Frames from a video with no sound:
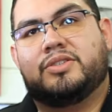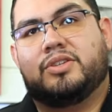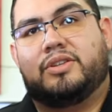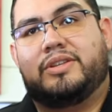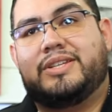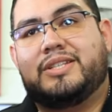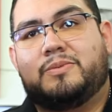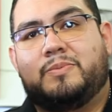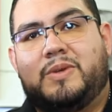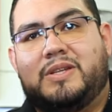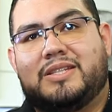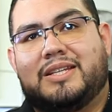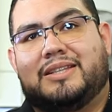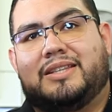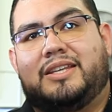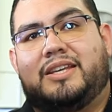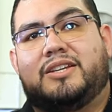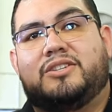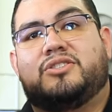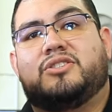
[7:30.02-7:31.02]
So this means that
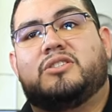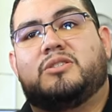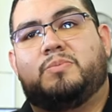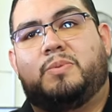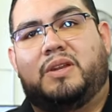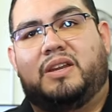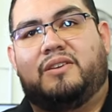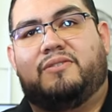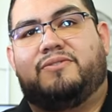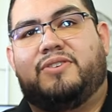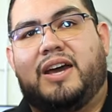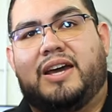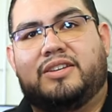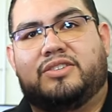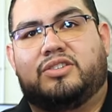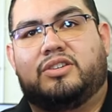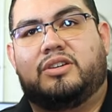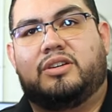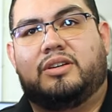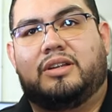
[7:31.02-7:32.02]
the engine's spinning
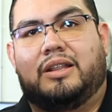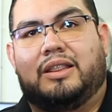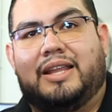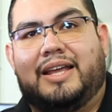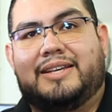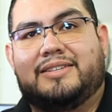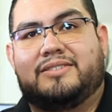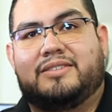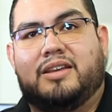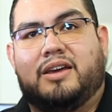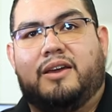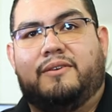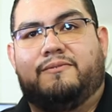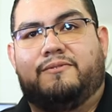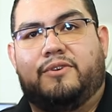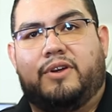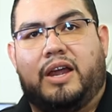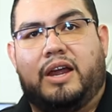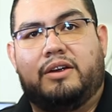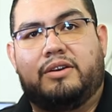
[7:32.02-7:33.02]
faster, less time
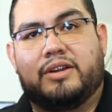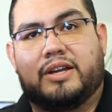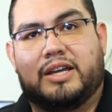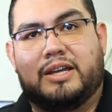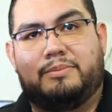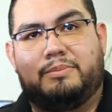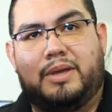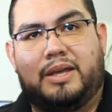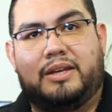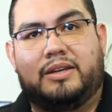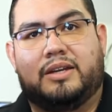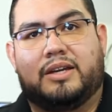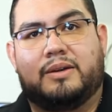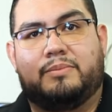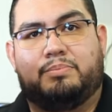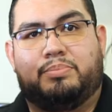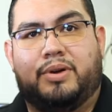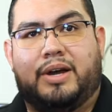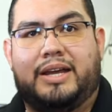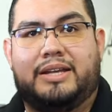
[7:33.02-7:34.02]
for air to come in,
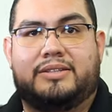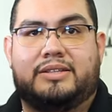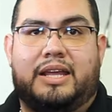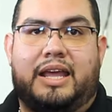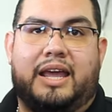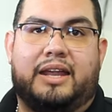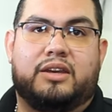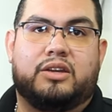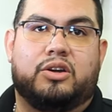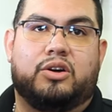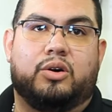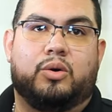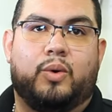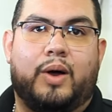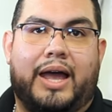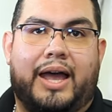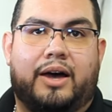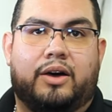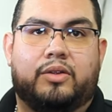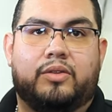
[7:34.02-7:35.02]
compress, and go
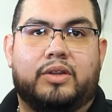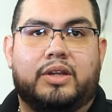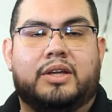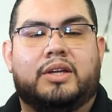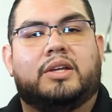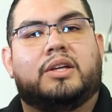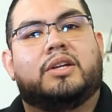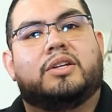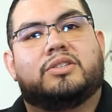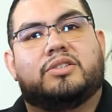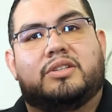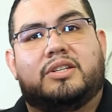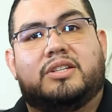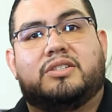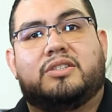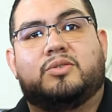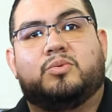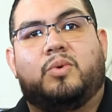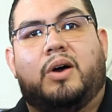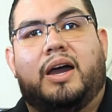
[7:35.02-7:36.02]
out. So this
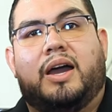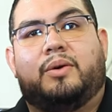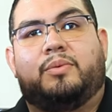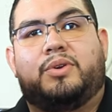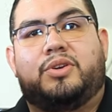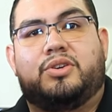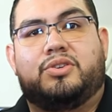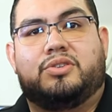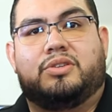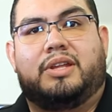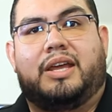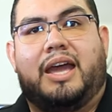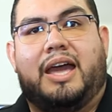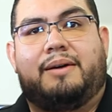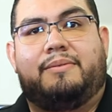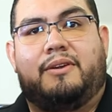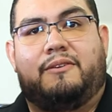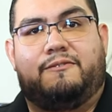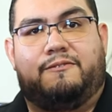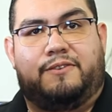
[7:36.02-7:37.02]
is why we usually
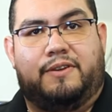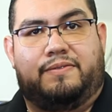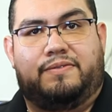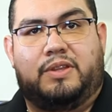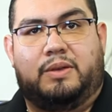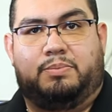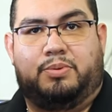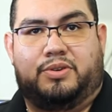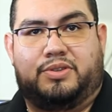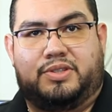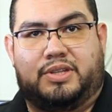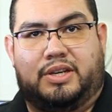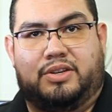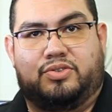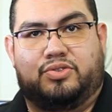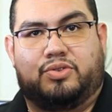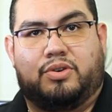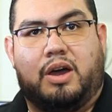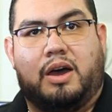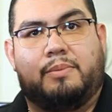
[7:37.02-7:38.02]
have a
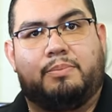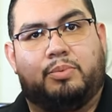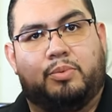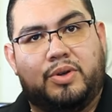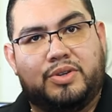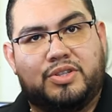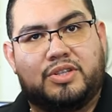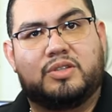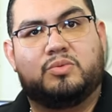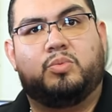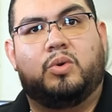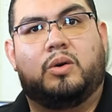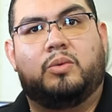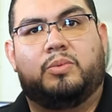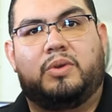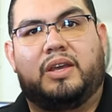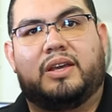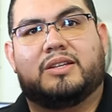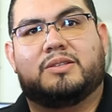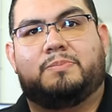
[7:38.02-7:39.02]
50% drop, which is what
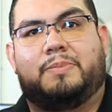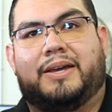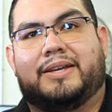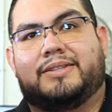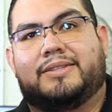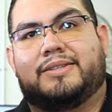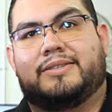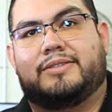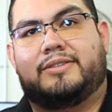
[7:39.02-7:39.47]
we expect to